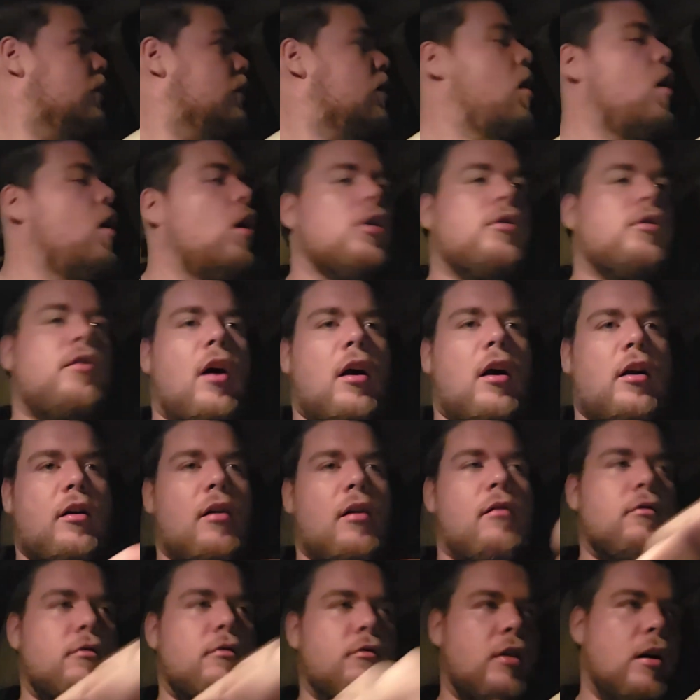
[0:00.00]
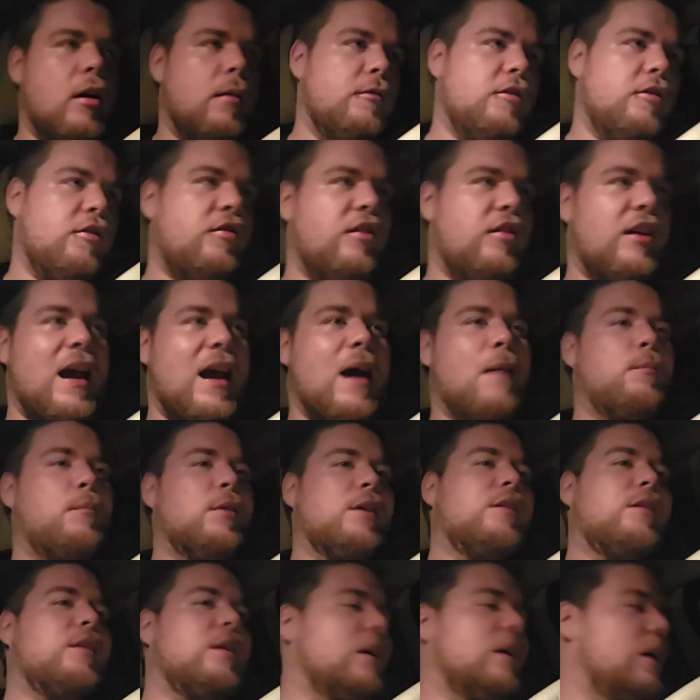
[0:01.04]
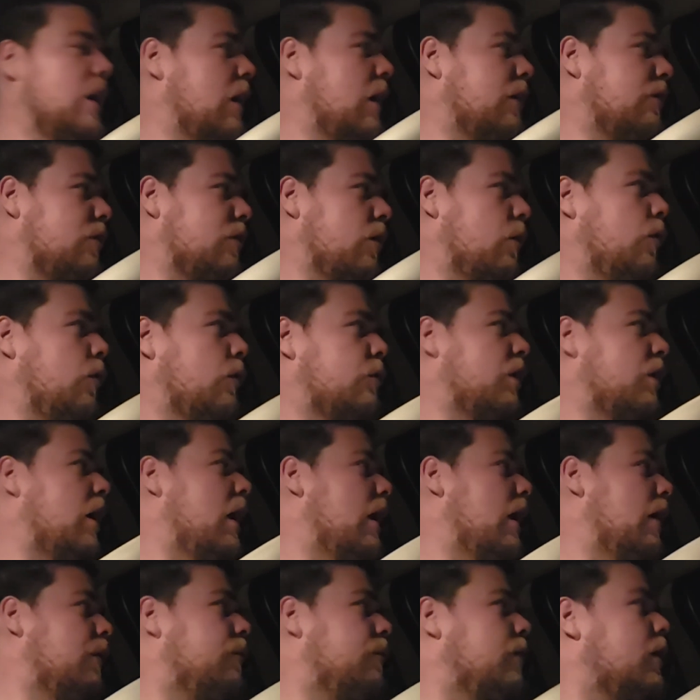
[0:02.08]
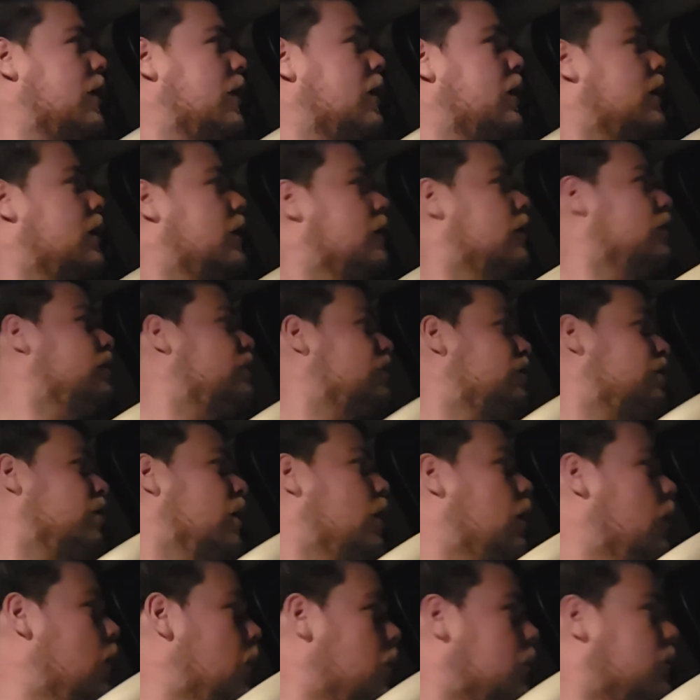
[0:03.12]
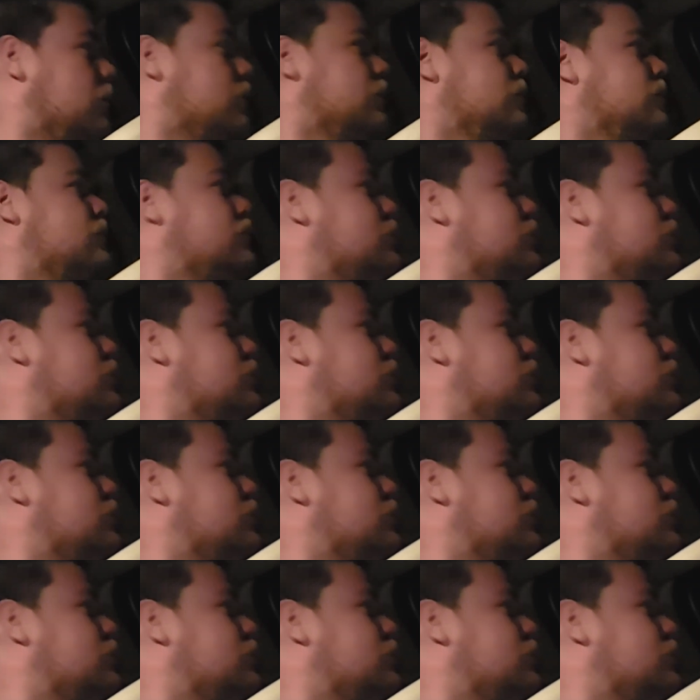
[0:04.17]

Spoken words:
car talk going where I'm just yapping to you guys the whole time. So,